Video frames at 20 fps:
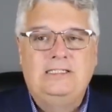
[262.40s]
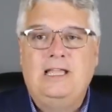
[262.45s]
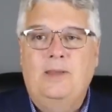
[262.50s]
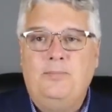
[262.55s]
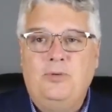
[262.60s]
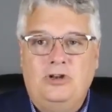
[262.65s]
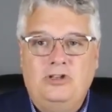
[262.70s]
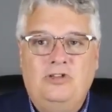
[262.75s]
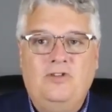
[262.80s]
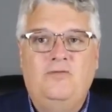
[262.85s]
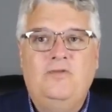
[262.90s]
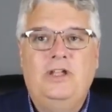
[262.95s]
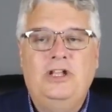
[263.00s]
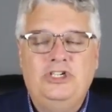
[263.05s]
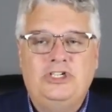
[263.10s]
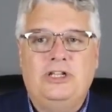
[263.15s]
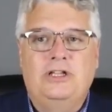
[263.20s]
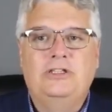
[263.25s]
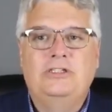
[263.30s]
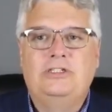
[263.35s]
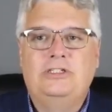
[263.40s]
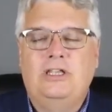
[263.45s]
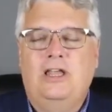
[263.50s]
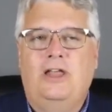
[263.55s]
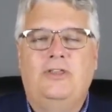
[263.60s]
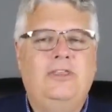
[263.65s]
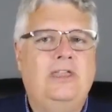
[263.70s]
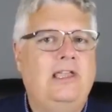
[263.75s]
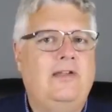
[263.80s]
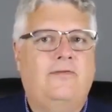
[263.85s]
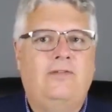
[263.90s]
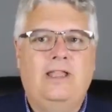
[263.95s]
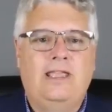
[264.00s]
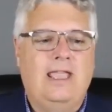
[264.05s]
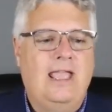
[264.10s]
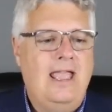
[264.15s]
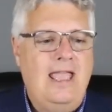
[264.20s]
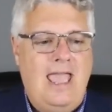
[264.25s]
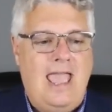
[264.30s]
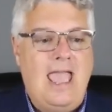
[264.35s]
separate divisions. Think of
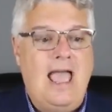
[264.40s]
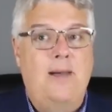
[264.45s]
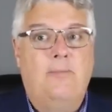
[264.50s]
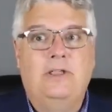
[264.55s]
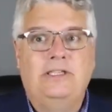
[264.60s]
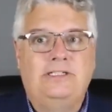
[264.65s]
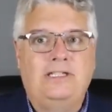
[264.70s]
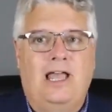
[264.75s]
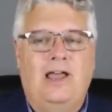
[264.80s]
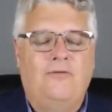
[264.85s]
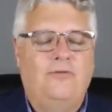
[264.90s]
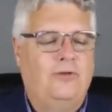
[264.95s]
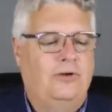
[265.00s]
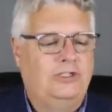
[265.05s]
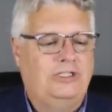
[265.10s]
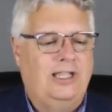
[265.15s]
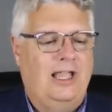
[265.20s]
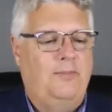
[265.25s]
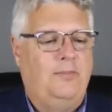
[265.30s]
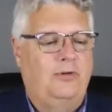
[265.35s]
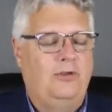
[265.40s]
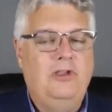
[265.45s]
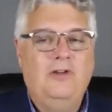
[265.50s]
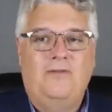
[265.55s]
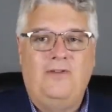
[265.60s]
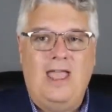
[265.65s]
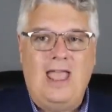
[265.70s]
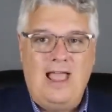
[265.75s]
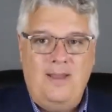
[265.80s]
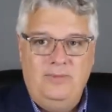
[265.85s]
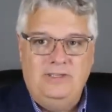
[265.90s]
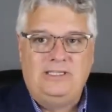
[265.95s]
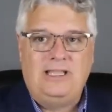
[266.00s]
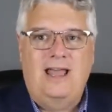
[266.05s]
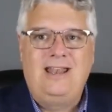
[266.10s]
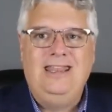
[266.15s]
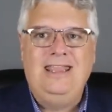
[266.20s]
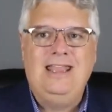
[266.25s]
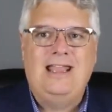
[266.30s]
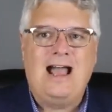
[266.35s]
like Amazon, for example. You have
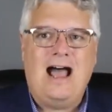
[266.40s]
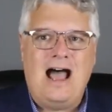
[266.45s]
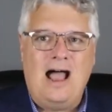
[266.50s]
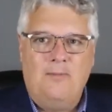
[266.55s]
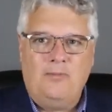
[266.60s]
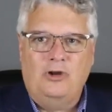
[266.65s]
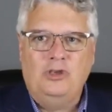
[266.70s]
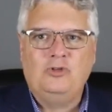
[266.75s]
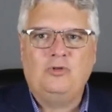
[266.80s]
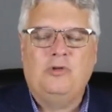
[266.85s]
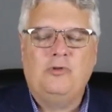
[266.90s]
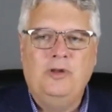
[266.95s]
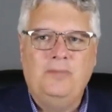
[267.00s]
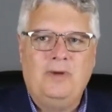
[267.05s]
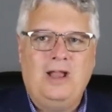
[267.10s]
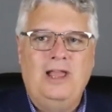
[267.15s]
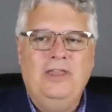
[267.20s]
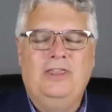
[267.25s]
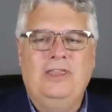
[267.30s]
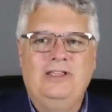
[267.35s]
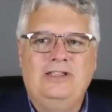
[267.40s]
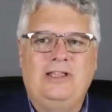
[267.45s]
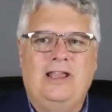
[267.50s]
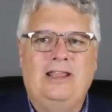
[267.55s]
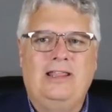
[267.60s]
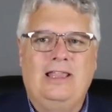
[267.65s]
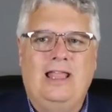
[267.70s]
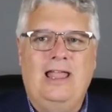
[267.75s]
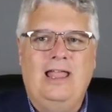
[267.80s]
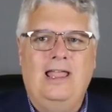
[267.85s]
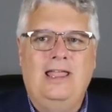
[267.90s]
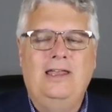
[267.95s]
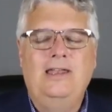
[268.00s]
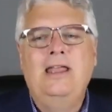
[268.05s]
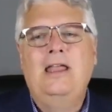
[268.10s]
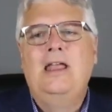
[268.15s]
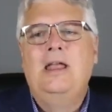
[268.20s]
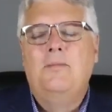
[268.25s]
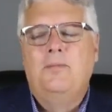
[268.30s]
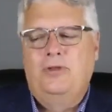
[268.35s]
Amazon e-commerce where we buy things
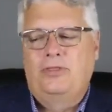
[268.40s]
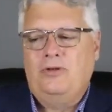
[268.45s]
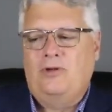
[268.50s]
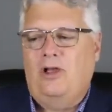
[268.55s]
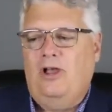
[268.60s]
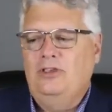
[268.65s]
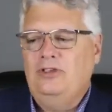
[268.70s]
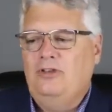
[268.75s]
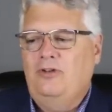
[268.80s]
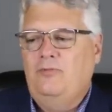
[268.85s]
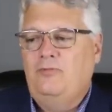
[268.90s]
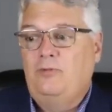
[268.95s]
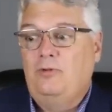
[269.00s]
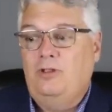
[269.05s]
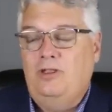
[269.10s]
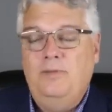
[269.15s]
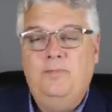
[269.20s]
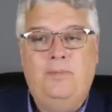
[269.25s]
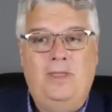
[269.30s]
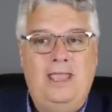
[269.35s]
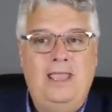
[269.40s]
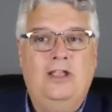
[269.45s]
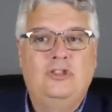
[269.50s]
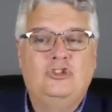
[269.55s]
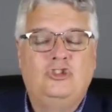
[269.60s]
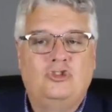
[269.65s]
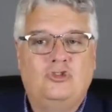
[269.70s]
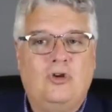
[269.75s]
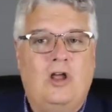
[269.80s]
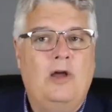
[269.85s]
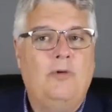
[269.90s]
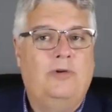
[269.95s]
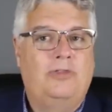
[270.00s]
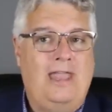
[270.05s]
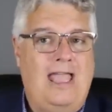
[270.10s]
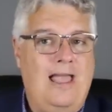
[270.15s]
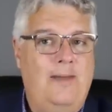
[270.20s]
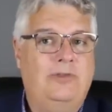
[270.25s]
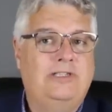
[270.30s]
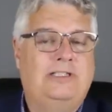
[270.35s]
online, but they're also really big and strong
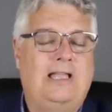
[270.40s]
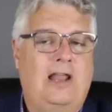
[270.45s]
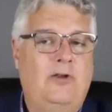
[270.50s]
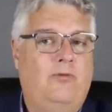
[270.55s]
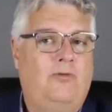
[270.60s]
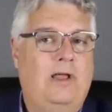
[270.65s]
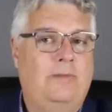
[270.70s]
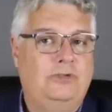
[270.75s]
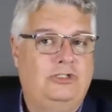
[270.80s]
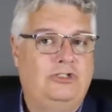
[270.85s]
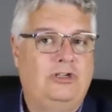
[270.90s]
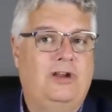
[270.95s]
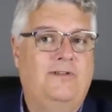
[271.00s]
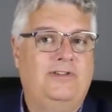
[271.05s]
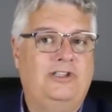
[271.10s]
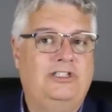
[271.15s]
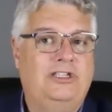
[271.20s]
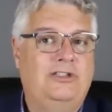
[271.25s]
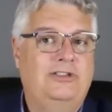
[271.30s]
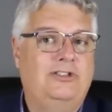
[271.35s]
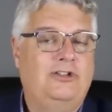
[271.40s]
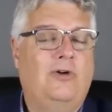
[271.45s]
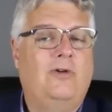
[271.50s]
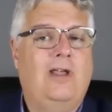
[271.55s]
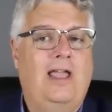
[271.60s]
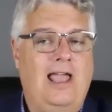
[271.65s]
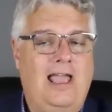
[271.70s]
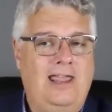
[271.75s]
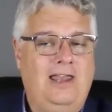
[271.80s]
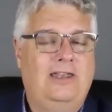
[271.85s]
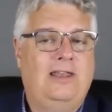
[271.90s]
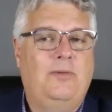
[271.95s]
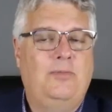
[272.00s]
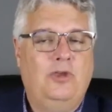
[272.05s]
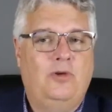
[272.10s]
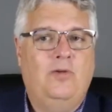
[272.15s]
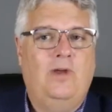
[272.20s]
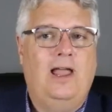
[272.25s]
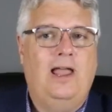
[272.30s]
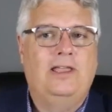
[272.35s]
with Amazon Web Services, or
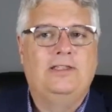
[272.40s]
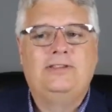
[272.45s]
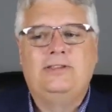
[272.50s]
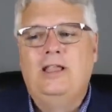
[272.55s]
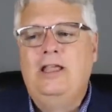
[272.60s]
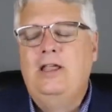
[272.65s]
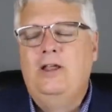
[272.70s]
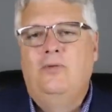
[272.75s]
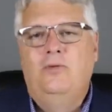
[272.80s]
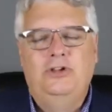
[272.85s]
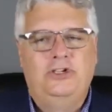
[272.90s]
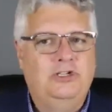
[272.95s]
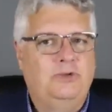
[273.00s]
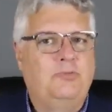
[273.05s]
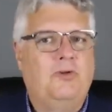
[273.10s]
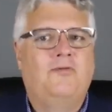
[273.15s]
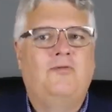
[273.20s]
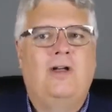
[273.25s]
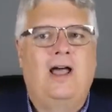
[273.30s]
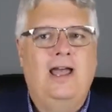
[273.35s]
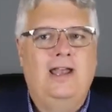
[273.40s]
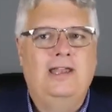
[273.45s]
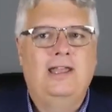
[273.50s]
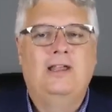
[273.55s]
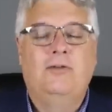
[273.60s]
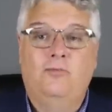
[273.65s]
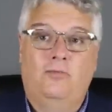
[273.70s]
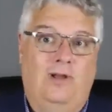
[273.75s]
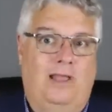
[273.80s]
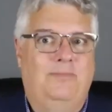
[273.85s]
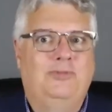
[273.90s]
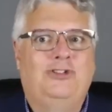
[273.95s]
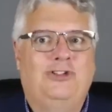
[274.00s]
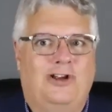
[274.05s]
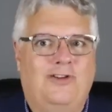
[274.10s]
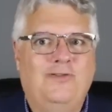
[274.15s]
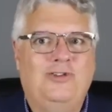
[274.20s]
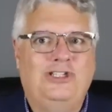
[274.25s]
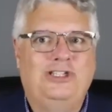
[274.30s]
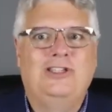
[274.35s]
AWS, which is providing web
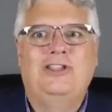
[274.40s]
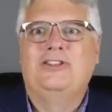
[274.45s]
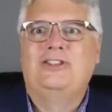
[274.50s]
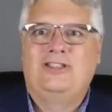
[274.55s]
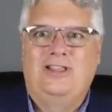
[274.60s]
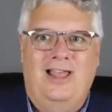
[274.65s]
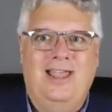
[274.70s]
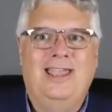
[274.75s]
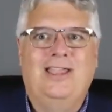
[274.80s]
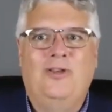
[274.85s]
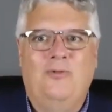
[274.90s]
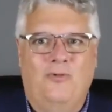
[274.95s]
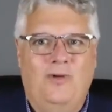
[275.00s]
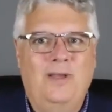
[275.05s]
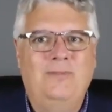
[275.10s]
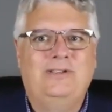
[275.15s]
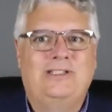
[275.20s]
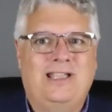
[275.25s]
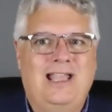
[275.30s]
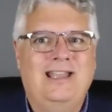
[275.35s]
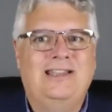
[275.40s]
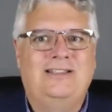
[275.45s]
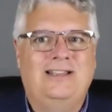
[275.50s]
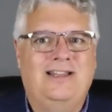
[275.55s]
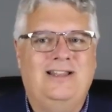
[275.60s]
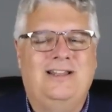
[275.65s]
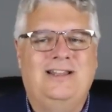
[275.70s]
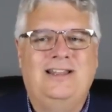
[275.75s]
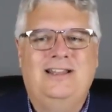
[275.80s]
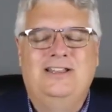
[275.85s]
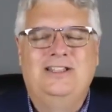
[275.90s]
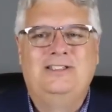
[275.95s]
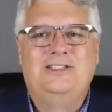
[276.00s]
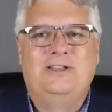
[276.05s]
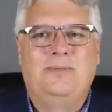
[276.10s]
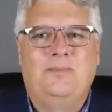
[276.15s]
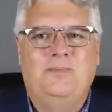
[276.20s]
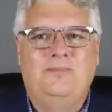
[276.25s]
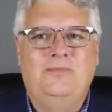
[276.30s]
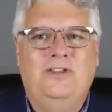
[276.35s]
services like website
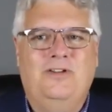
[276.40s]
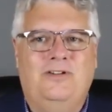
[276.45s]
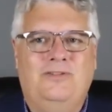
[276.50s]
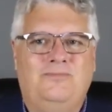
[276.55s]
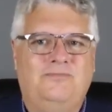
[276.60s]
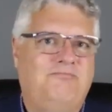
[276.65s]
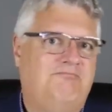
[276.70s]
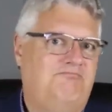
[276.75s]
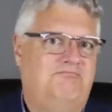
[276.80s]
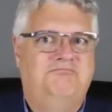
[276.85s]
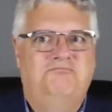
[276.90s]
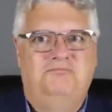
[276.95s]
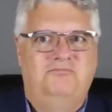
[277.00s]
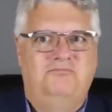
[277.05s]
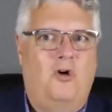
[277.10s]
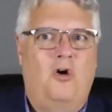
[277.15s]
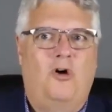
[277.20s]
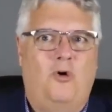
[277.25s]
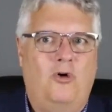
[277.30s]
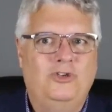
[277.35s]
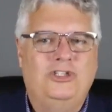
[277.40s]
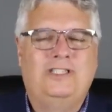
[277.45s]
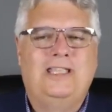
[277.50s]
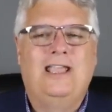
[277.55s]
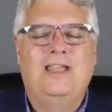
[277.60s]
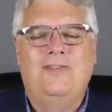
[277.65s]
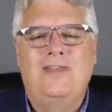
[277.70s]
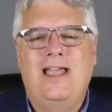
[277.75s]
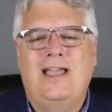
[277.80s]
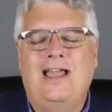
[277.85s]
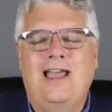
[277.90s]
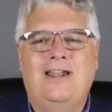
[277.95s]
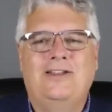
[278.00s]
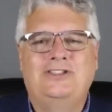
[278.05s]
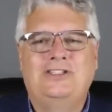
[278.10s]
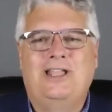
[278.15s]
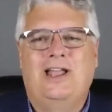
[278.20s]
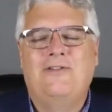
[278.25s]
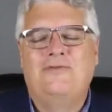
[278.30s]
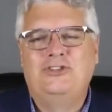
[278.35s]
the hosting and that kind
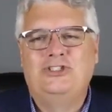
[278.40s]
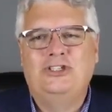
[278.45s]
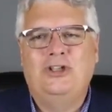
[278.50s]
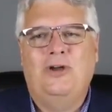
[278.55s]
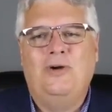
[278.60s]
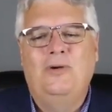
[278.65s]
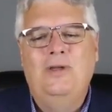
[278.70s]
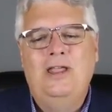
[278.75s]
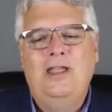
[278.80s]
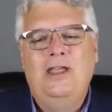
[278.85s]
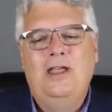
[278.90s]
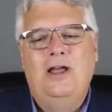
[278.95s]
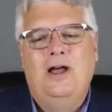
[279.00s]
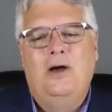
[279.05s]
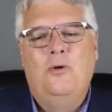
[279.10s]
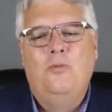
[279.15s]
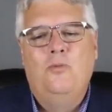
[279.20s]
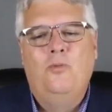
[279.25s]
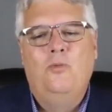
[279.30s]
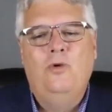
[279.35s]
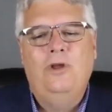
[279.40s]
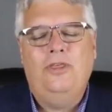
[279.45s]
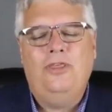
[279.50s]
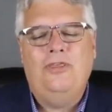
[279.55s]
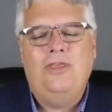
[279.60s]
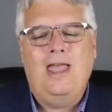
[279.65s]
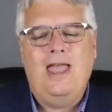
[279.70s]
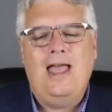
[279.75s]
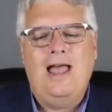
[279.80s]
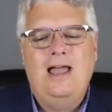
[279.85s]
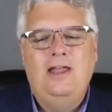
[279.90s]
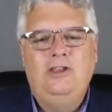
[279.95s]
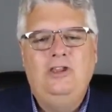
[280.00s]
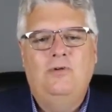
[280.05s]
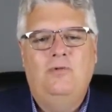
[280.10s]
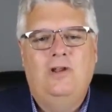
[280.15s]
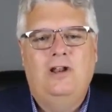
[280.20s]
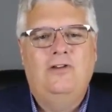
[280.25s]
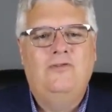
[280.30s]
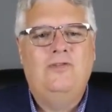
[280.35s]
of stuff. So with that,
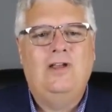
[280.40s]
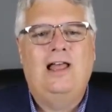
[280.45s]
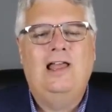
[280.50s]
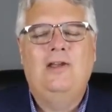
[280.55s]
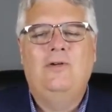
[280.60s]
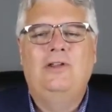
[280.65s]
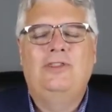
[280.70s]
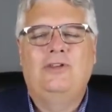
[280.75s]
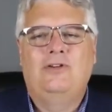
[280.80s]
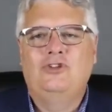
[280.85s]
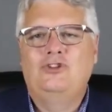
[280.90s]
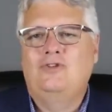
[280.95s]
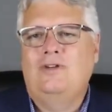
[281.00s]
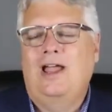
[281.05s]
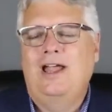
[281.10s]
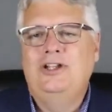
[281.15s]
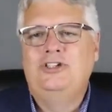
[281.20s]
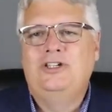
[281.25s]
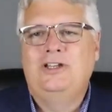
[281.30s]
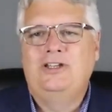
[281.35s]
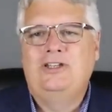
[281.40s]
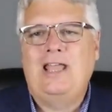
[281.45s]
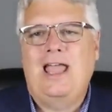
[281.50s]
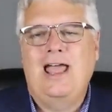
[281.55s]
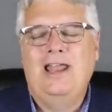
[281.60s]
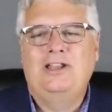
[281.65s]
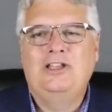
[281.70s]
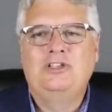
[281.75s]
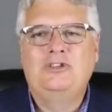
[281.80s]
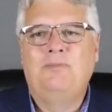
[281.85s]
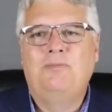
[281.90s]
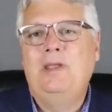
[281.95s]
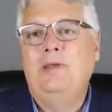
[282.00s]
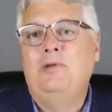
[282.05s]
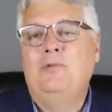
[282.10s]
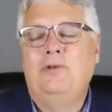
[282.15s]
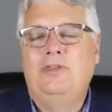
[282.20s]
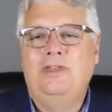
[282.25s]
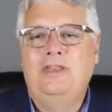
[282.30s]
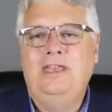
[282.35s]
you want to evaluate their strategy and tactics
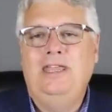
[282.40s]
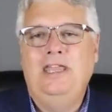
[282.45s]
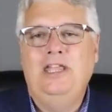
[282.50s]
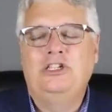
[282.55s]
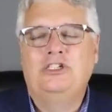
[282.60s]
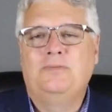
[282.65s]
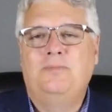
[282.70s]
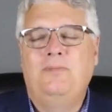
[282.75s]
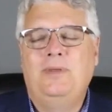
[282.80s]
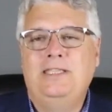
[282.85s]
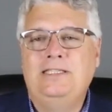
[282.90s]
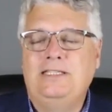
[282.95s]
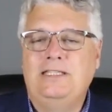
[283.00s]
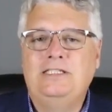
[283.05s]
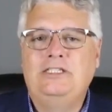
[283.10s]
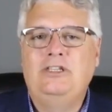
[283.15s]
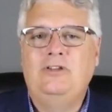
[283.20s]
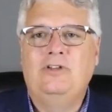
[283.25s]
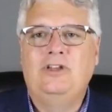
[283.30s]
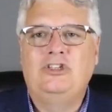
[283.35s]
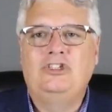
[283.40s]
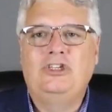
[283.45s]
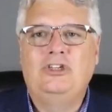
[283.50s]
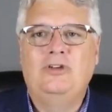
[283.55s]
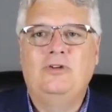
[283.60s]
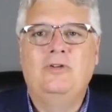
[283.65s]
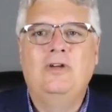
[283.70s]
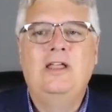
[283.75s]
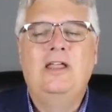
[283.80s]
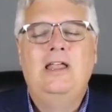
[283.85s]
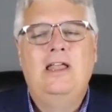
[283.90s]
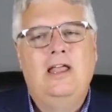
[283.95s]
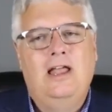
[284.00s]
maybe within each business unit too.